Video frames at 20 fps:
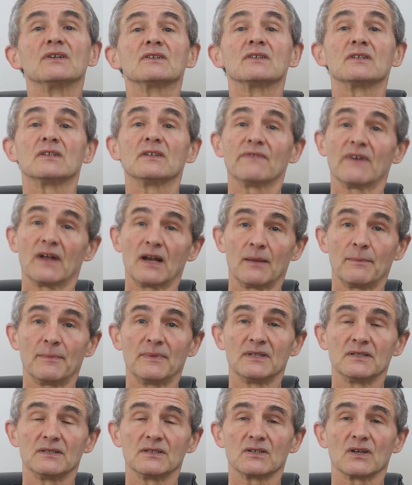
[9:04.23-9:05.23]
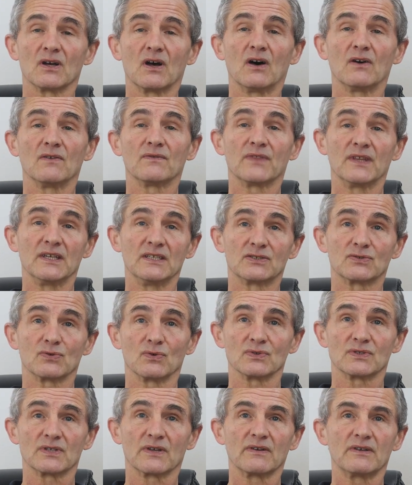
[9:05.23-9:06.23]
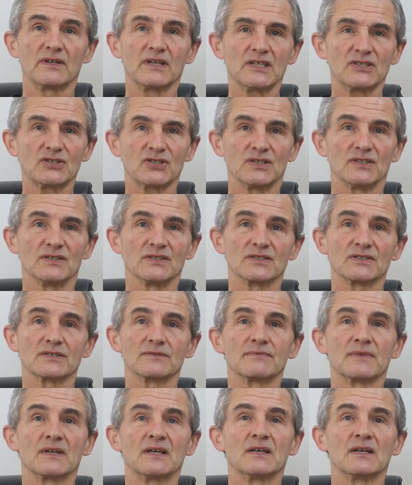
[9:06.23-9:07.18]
to development of these sorts of conditions.